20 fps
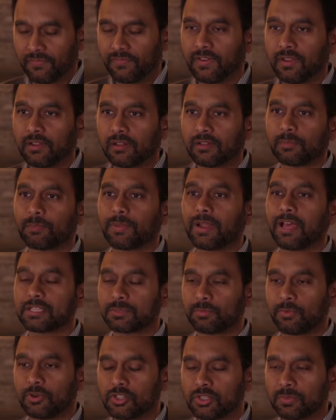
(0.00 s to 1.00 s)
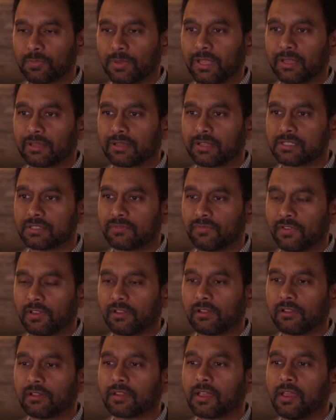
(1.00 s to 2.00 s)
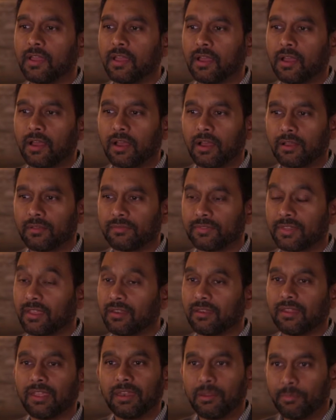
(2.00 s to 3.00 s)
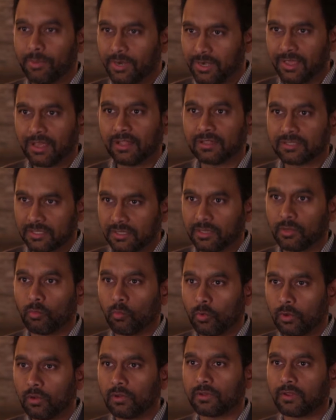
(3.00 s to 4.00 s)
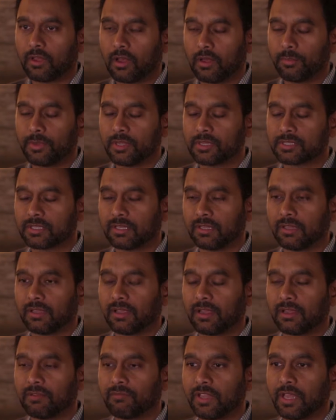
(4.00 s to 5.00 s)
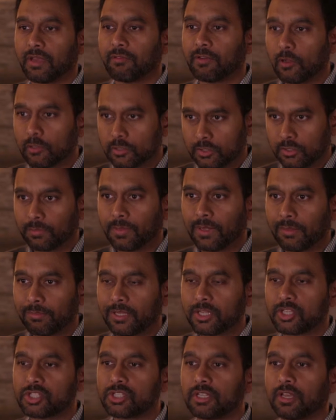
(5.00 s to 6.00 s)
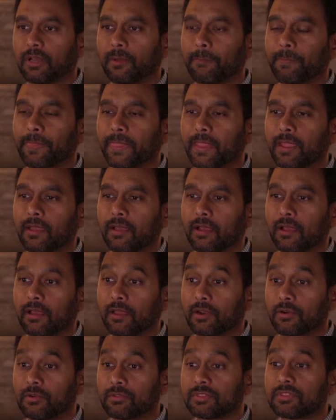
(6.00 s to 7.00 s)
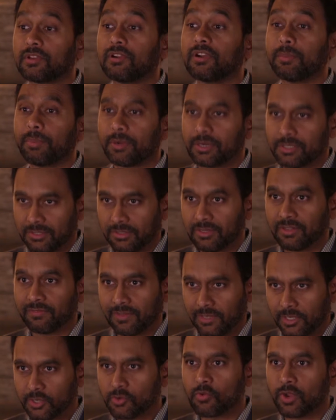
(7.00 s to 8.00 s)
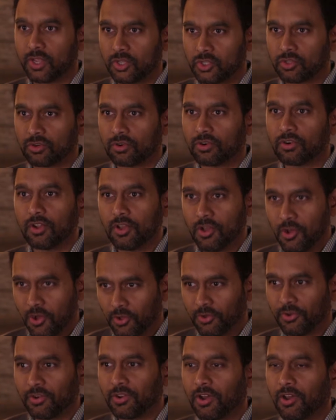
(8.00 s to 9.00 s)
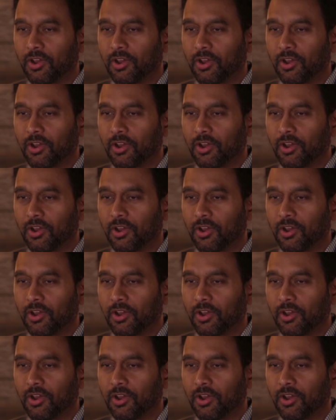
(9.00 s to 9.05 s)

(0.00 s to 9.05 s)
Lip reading: field, plasma-rich platelets field, than anybody else in the world, obviously. And we have also published around 30% of the literature on